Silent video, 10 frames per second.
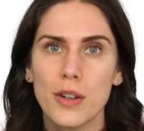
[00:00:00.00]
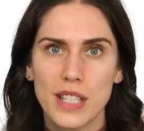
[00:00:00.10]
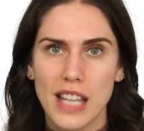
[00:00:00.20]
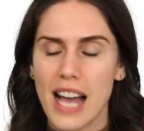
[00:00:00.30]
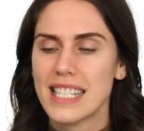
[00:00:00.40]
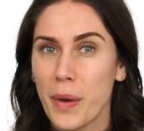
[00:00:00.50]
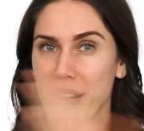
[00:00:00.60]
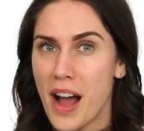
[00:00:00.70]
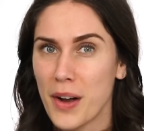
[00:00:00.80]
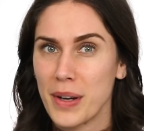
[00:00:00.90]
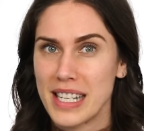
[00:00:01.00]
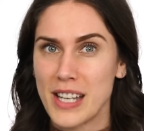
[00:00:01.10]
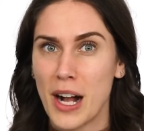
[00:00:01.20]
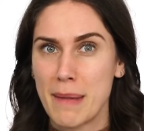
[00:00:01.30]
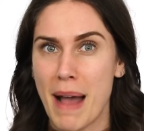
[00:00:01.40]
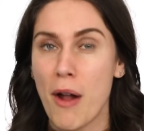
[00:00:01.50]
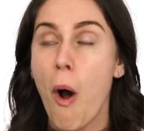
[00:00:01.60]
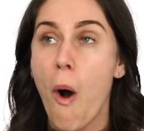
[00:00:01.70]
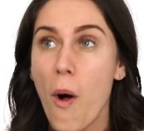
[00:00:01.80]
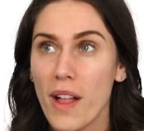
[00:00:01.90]
there's a lot. We're not going to talk about
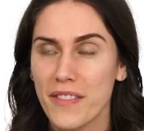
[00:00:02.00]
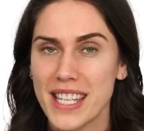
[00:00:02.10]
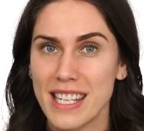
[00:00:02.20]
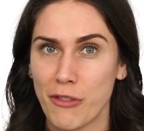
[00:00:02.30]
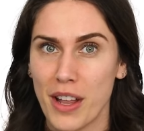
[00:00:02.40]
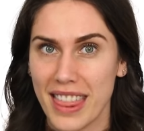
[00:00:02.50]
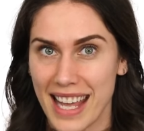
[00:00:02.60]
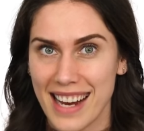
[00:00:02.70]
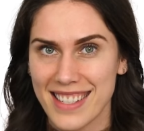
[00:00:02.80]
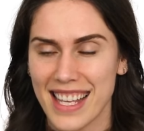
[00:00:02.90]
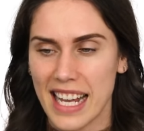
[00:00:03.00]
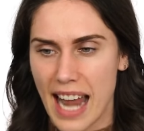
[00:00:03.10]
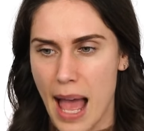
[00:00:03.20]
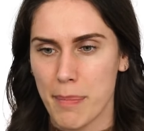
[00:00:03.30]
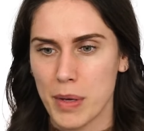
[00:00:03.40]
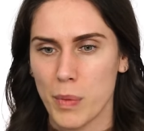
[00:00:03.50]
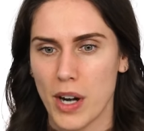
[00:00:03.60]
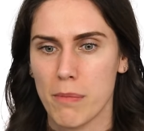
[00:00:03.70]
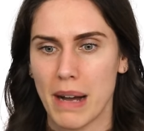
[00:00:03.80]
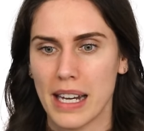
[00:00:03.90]
all of the different things that can happen when
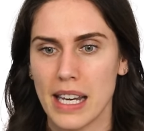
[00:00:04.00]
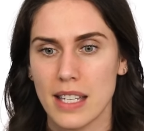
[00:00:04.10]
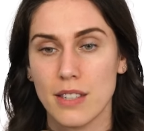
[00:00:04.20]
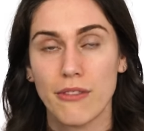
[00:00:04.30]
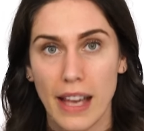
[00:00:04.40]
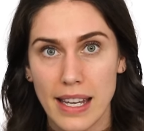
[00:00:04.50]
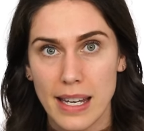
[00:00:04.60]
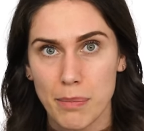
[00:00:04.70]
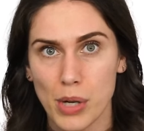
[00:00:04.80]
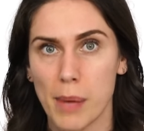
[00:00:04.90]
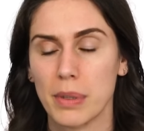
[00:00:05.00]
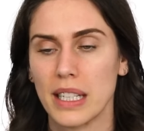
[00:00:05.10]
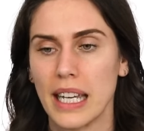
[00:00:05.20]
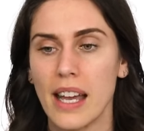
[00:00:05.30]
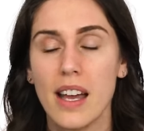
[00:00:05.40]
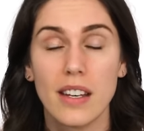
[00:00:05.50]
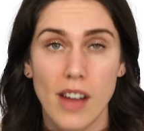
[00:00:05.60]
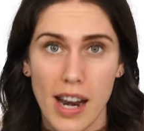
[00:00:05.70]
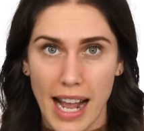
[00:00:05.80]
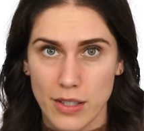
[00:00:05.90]
our body is fed improperly,
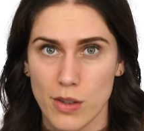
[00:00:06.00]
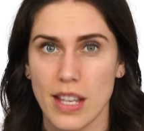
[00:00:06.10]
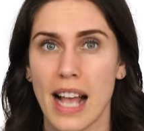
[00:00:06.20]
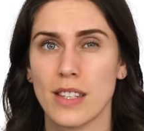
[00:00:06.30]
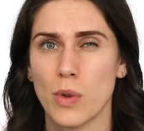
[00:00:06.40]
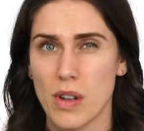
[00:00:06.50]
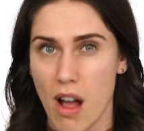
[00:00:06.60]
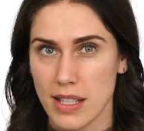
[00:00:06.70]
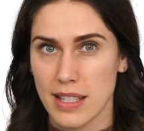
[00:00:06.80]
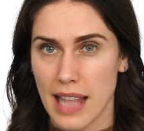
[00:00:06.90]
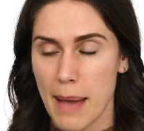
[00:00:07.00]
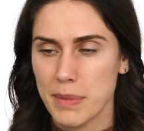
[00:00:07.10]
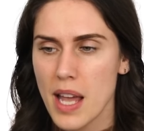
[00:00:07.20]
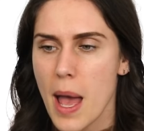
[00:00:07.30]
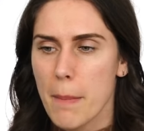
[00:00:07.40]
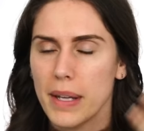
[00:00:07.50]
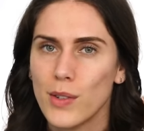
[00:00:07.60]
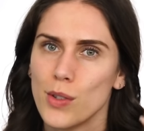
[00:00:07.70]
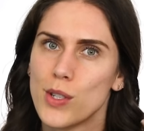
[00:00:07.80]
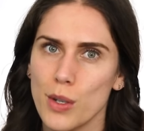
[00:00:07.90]
not exercised, or not slept,
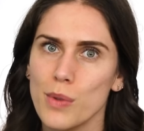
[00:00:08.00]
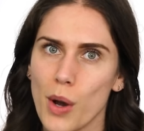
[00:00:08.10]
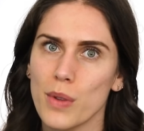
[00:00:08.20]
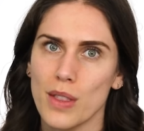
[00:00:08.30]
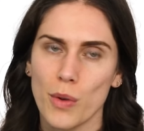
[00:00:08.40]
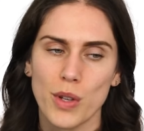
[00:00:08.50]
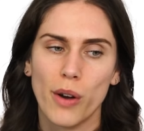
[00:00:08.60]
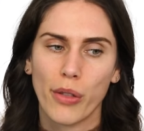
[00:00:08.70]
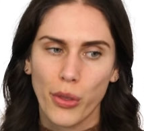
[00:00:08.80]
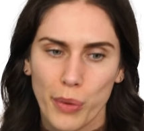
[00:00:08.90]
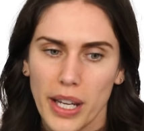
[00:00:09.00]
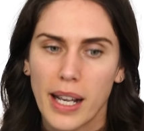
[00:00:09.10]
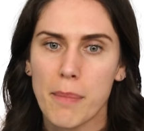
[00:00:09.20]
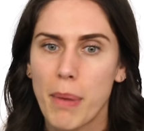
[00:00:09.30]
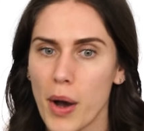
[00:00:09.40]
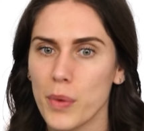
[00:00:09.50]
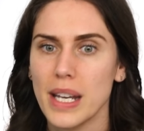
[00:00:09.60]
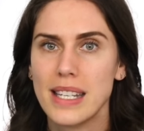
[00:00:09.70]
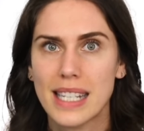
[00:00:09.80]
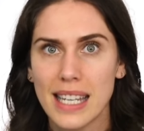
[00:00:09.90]
but do know that those are three
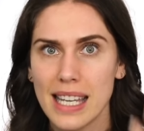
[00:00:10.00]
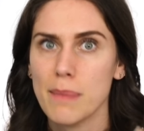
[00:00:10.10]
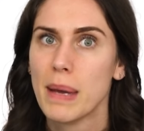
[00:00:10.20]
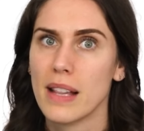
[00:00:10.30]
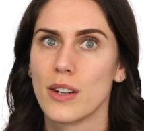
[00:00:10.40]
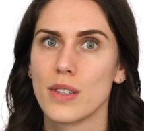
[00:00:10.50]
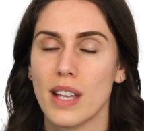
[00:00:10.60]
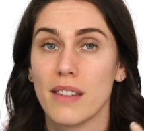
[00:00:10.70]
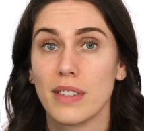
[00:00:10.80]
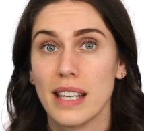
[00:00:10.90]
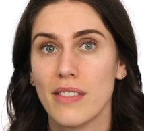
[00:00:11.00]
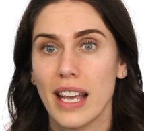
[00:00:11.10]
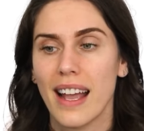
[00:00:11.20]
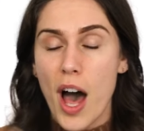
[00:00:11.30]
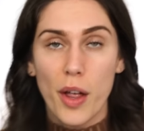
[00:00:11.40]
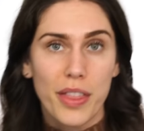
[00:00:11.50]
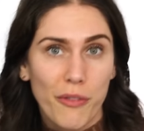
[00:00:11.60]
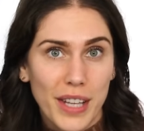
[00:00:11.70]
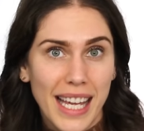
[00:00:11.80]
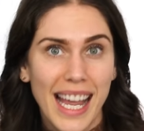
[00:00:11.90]
component key pillars of living
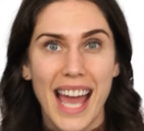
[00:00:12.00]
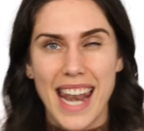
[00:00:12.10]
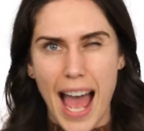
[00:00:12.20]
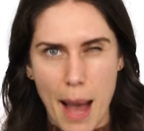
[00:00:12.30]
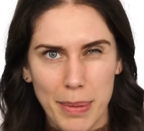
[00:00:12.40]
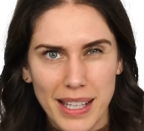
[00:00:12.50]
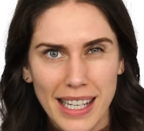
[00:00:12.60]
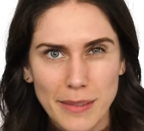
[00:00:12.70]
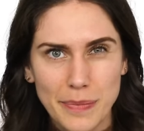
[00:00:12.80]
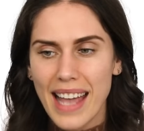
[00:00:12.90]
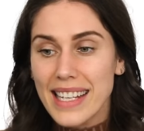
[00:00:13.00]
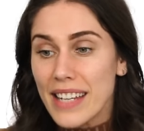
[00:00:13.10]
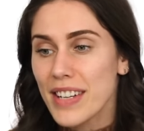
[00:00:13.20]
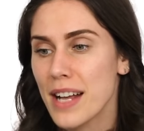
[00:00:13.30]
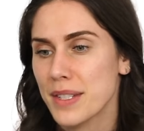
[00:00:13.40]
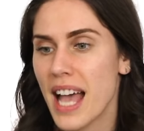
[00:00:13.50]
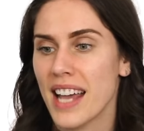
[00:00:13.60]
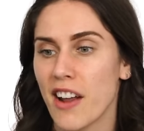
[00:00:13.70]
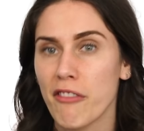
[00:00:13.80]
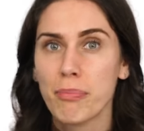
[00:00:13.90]
healthfully and happily. And even
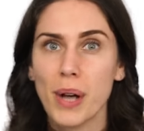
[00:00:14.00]
outside of